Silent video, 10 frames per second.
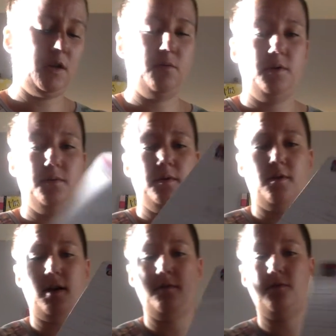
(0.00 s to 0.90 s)
we would
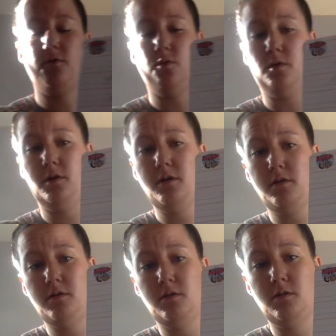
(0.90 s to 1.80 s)
write 4,
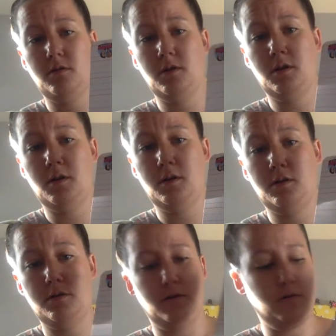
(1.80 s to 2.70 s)

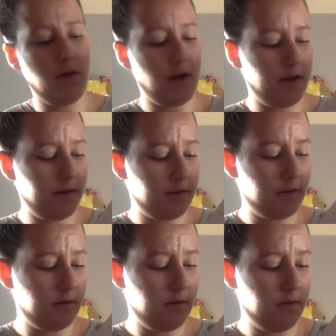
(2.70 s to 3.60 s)
2 dots,
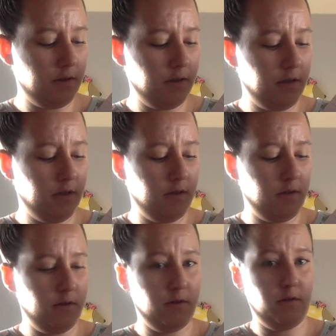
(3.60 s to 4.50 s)

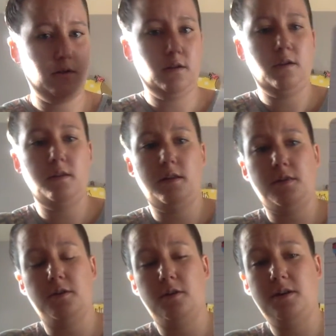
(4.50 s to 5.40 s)
and then
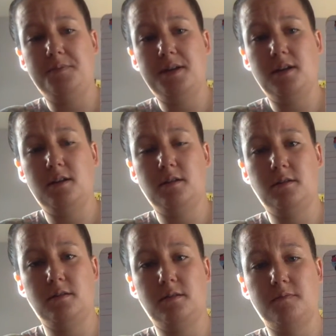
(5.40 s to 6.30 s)
30 minutes.